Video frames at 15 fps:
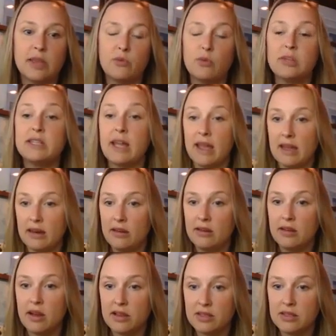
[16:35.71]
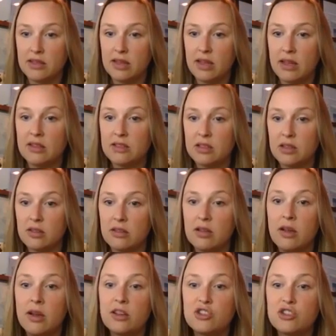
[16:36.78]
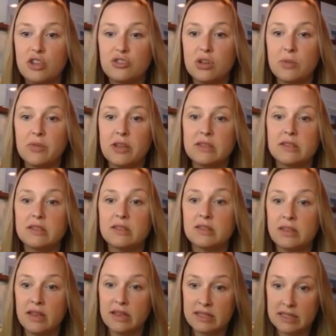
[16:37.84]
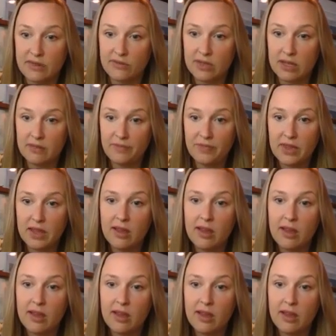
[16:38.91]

and retain custody until shelter in place is lifted.